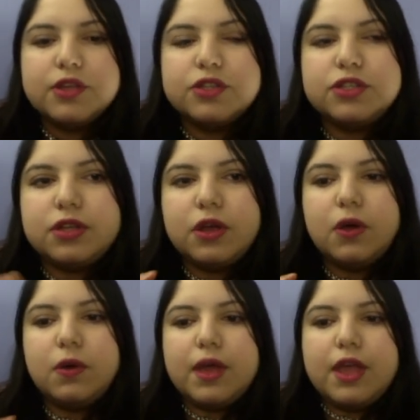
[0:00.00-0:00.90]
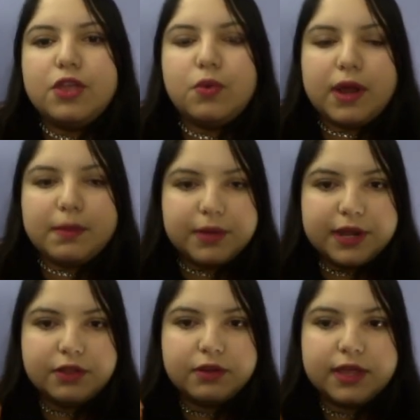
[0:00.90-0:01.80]
So you want to put
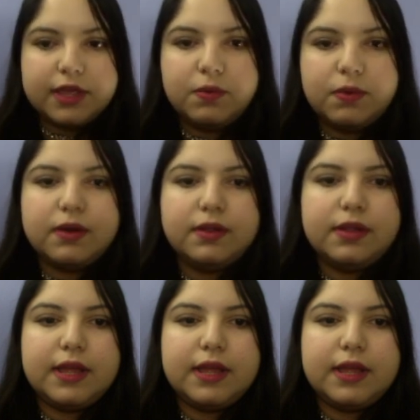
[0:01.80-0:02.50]
in your keyword.